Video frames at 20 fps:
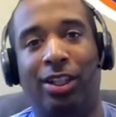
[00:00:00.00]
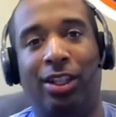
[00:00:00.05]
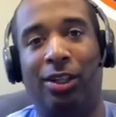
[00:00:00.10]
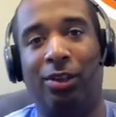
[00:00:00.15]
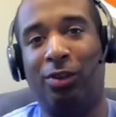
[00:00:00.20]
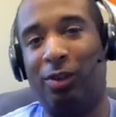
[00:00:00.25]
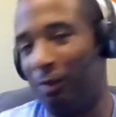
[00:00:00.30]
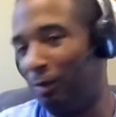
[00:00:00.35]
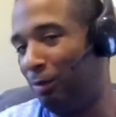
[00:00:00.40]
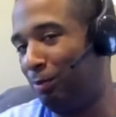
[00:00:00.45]

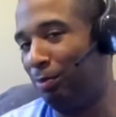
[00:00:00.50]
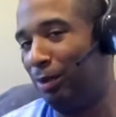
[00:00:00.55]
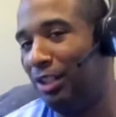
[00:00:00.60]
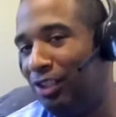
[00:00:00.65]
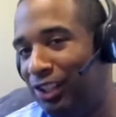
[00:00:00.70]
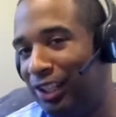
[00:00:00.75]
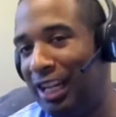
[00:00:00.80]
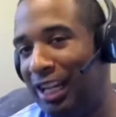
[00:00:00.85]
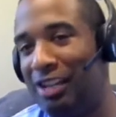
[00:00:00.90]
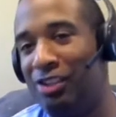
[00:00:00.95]

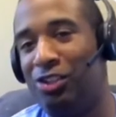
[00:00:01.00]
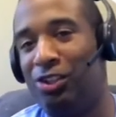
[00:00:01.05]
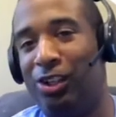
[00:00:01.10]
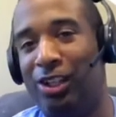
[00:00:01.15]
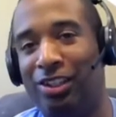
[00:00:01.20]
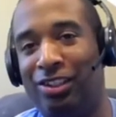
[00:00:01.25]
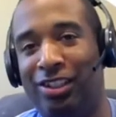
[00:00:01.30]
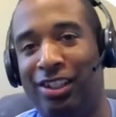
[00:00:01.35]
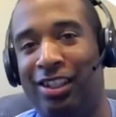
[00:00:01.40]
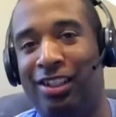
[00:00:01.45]
Appreciate you
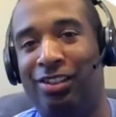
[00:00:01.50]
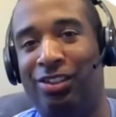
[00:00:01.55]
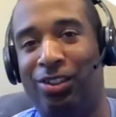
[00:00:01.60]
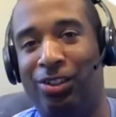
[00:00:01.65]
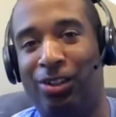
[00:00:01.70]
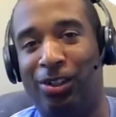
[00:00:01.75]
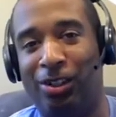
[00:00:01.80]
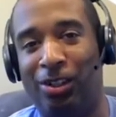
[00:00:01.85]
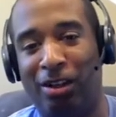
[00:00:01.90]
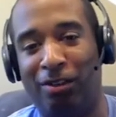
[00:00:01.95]
listening to our
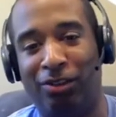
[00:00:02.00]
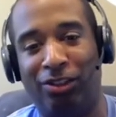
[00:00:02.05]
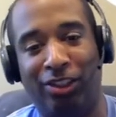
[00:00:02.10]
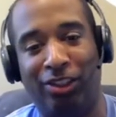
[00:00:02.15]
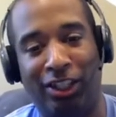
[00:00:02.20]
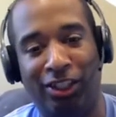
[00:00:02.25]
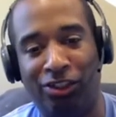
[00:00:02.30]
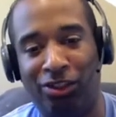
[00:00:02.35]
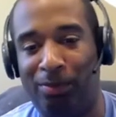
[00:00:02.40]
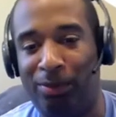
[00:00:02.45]

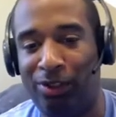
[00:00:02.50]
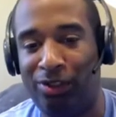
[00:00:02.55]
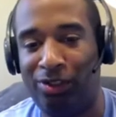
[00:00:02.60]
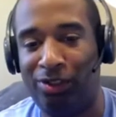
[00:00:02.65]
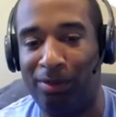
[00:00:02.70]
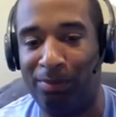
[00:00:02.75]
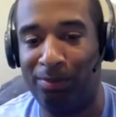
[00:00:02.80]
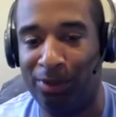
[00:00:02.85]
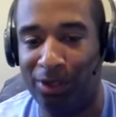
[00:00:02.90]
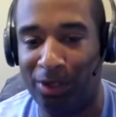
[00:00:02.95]
conversation, Bishop.
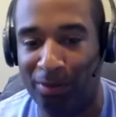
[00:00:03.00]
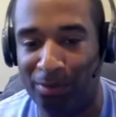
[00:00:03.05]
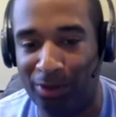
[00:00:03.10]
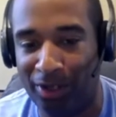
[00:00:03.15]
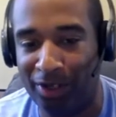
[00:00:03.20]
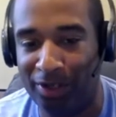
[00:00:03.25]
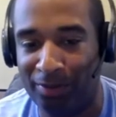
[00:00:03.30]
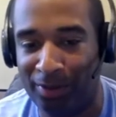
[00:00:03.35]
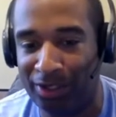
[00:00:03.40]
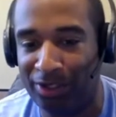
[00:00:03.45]
Brother, man, you